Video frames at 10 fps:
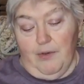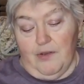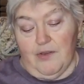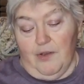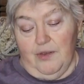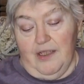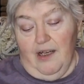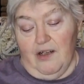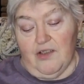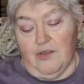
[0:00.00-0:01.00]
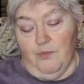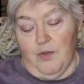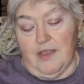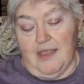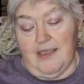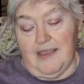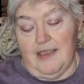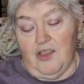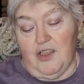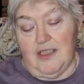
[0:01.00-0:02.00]
book sold at auction was a
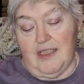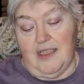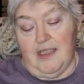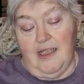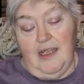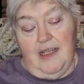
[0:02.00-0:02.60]
CGC